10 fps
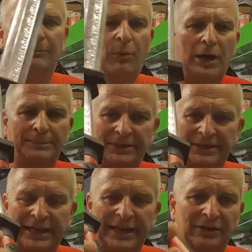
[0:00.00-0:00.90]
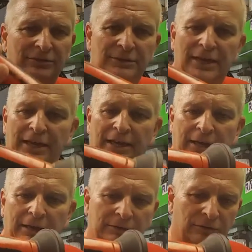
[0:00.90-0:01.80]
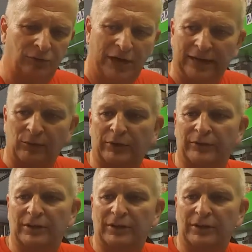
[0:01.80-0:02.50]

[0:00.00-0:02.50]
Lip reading: wiped it down, and ran with it.